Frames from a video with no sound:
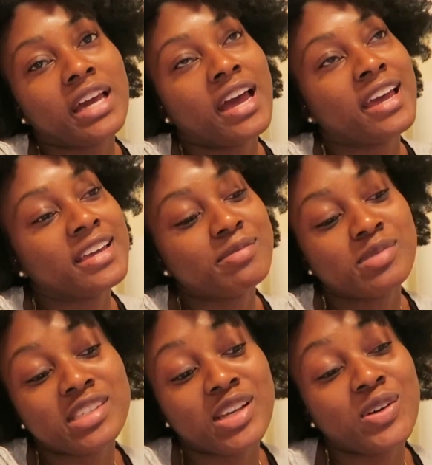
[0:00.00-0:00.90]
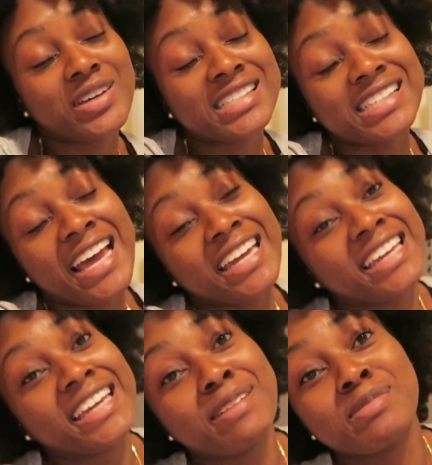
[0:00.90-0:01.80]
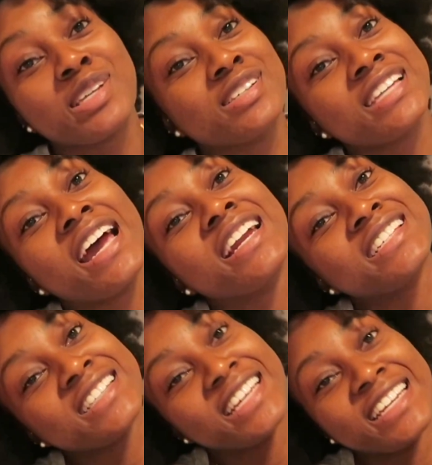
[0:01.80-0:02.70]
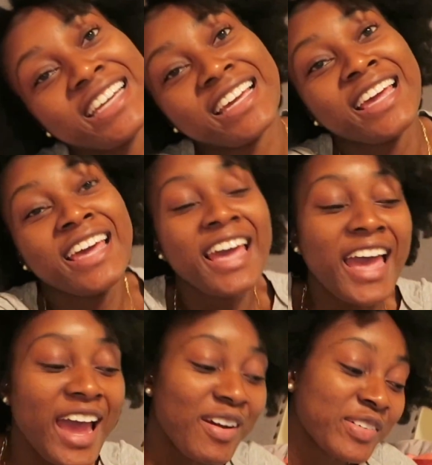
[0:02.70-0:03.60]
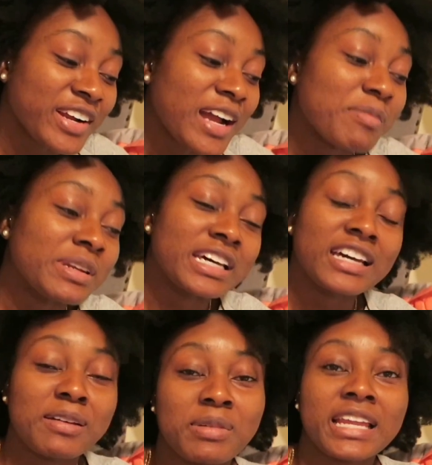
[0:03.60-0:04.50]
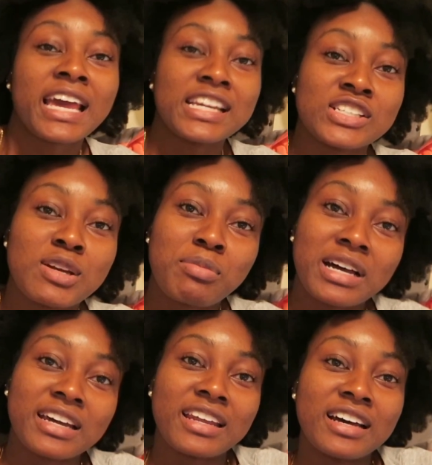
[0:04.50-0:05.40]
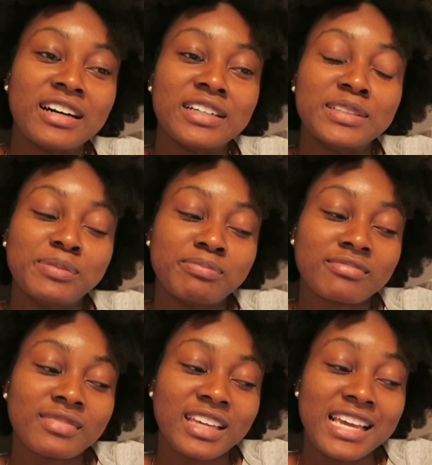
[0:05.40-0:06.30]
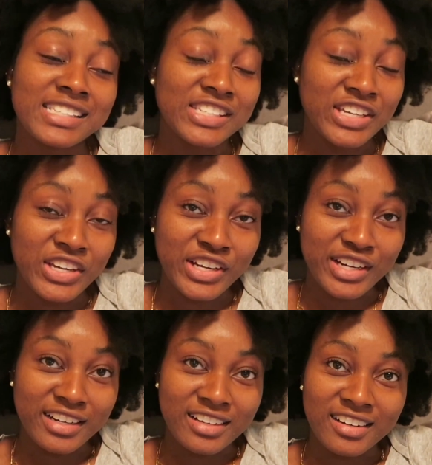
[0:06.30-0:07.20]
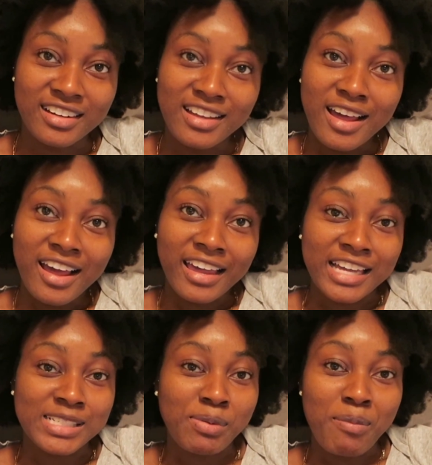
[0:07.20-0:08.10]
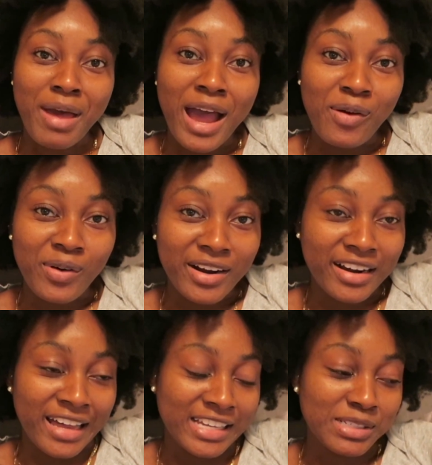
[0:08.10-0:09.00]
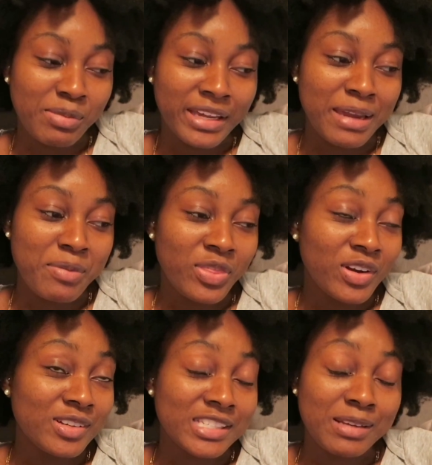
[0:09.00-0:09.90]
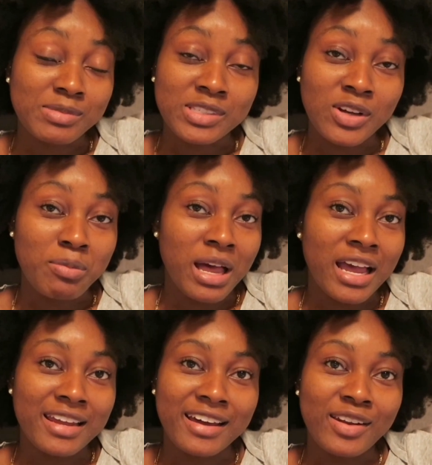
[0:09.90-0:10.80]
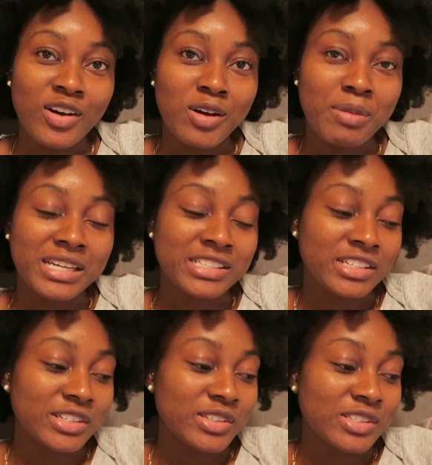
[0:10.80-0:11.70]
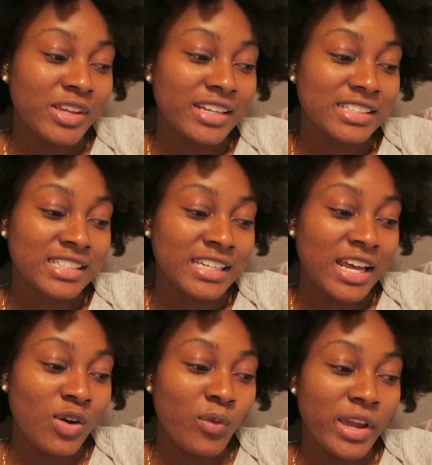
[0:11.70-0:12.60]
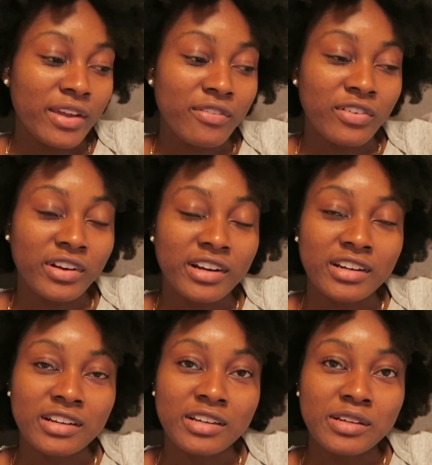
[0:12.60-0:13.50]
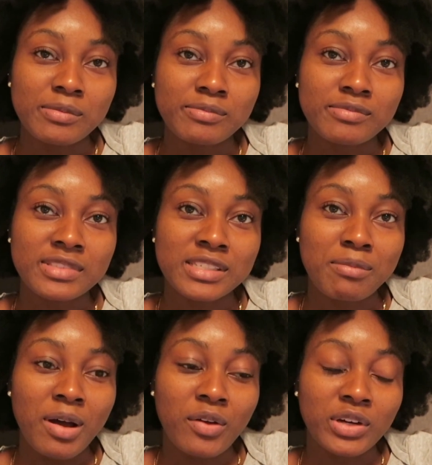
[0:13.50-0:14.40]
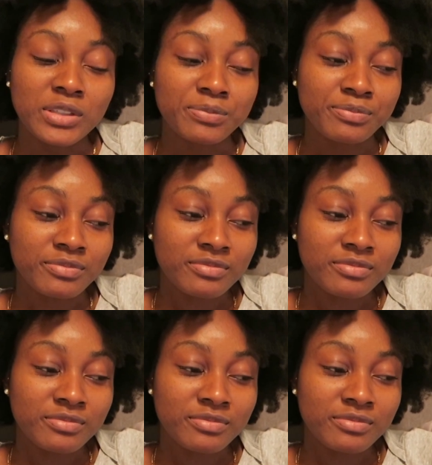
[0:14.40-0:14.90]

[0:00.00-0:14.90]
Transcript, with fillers: i am so excited i'm so tired of studying after i'm done i'm gonna catch up on um, insecure catch up on power catch up on game of thrones i'm so behind on all my shows so i just cannot wait for um, tomorrow